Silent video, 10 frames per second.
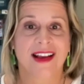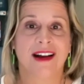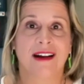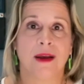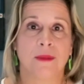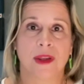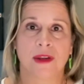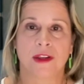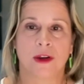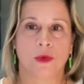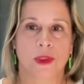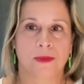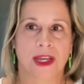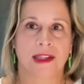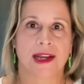um, and you know with
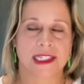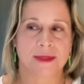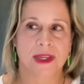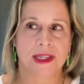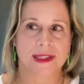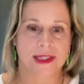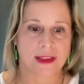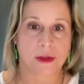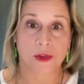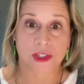my classmates and those